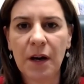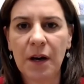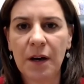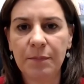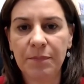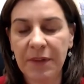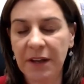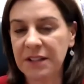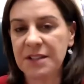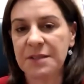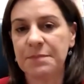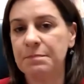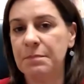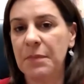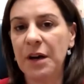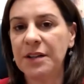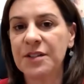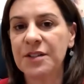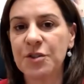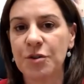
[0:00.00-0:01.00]
that's
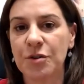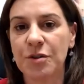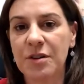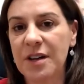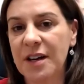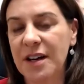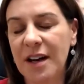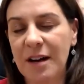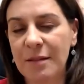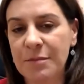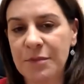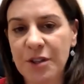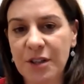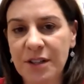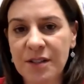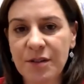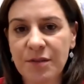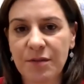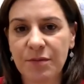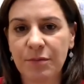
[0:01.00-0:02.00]
my story. I'm
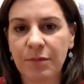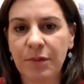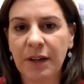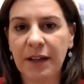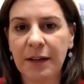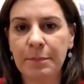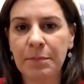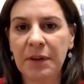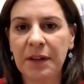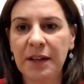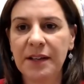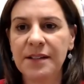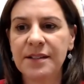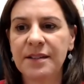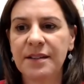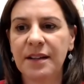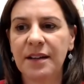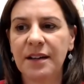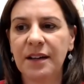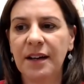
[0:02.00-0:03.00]
just really
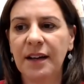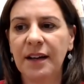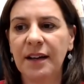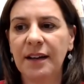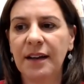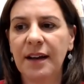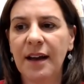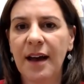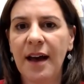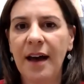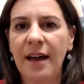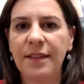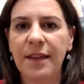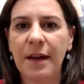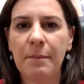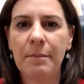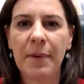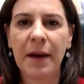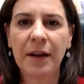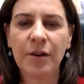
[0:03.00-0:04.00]
pleased that I had
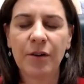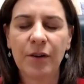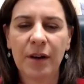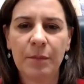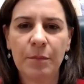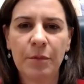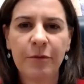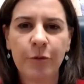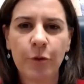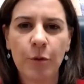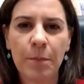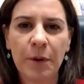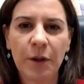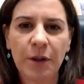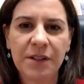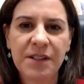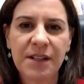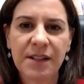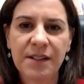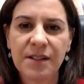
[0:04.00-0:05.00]
that background before
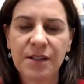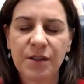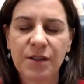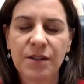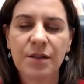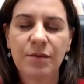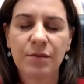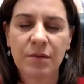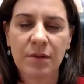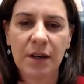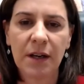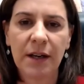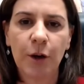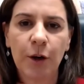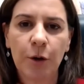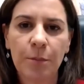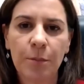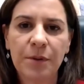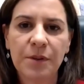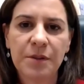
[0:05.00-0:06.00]
politics because it really
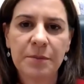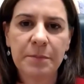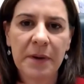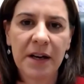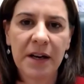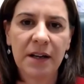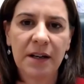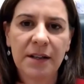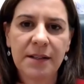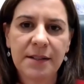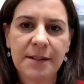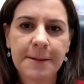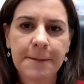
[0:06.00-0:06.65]
opened my eyes.